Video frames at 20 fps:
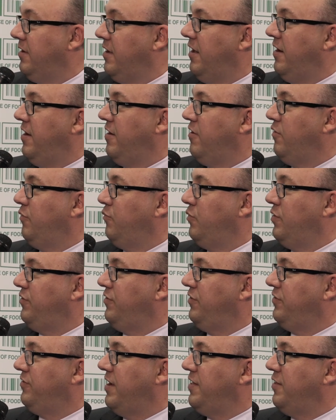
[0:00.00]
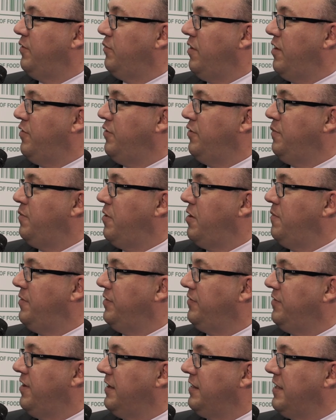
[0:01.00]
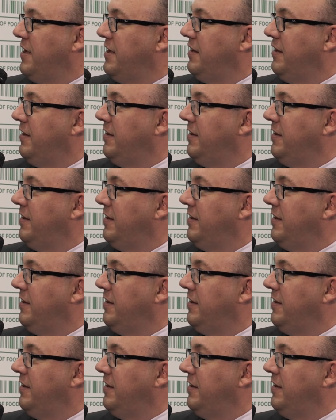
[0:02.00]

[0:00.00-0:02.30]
And Harold, wouldn't you say there were other departments like that?